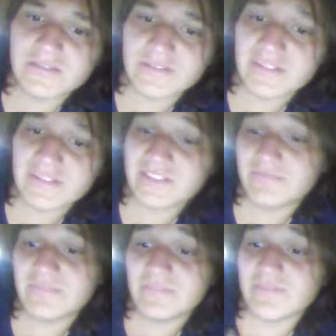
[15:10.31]
It
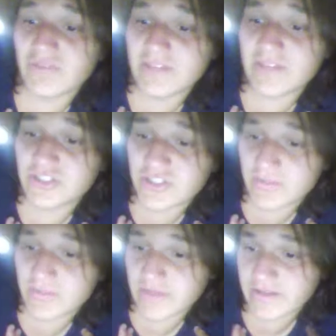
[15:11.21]
really is just
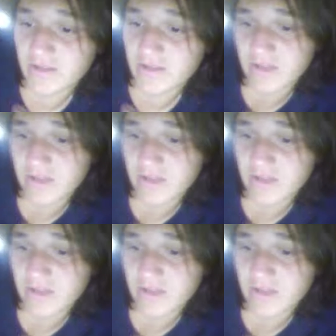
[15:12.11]
me.